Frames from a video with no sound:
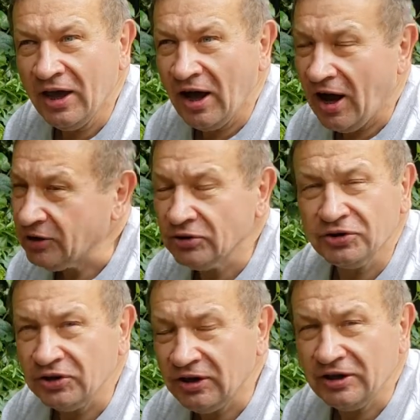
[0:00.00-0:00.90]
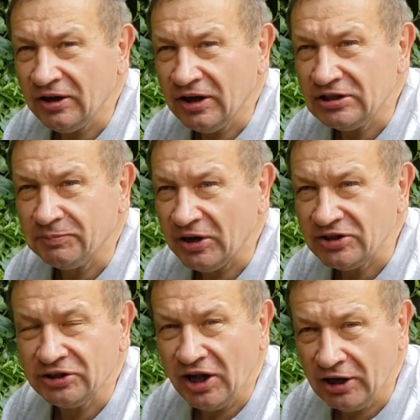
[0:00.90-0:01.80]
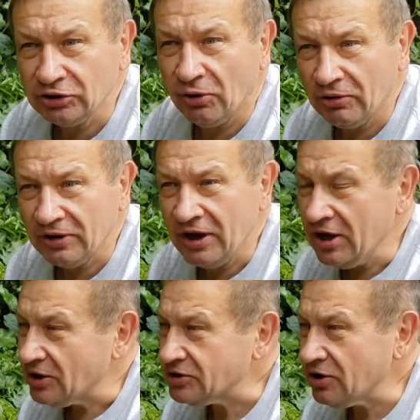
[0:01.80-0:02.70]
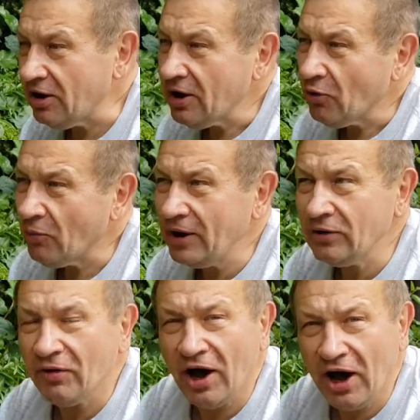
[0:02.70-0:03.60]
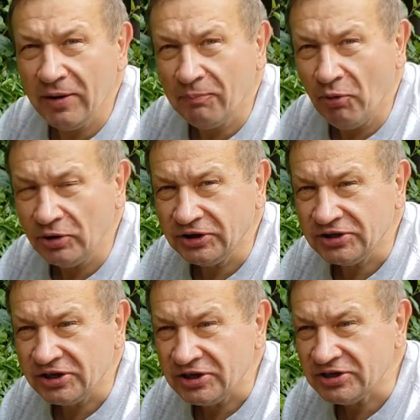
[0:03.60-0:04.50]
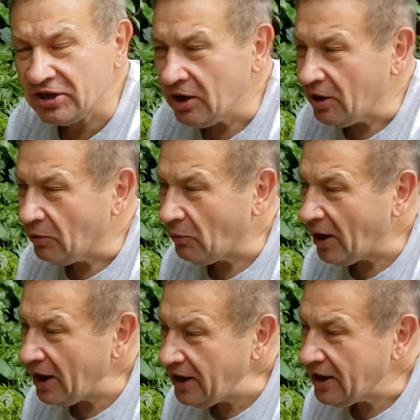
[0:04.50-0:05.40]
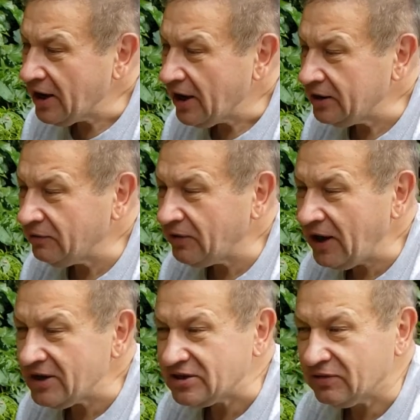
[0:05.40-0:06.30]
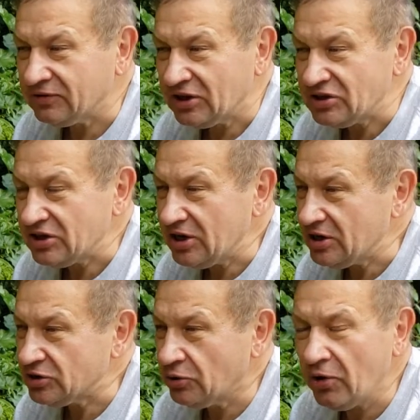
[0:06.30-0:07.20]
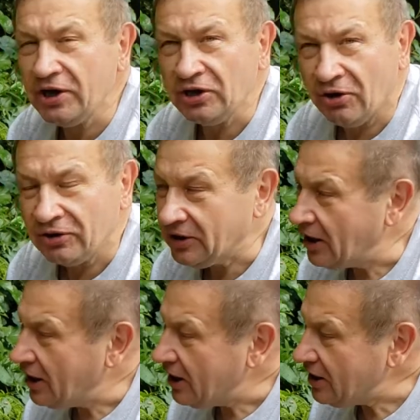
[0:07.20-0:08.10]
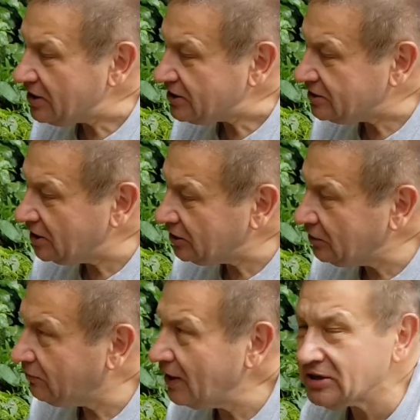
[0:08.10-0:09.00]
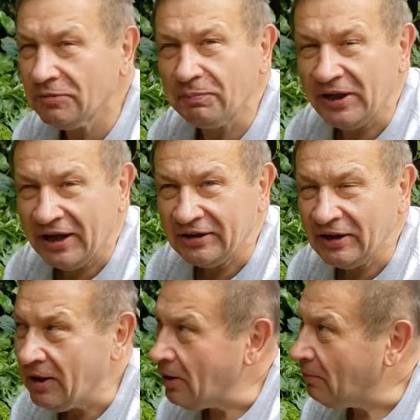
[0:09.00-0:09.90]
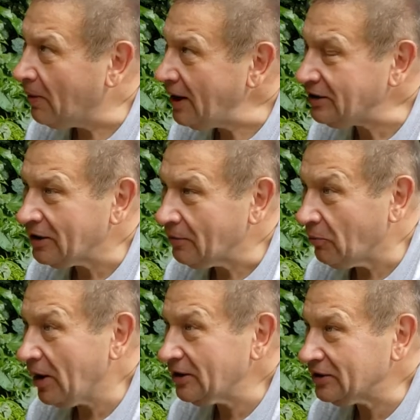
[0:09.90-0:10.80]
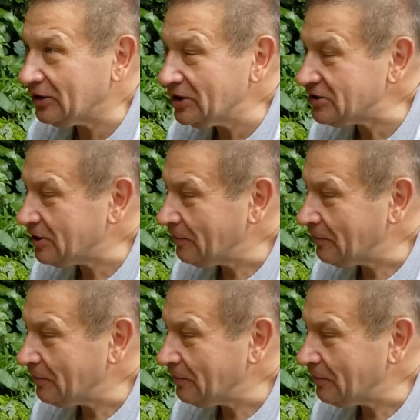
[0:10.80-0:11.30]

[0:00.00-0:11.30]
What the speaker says: I don't think it's present at all. So one of hypotheses why invasiveness is going on is that invasive plant might, well, at least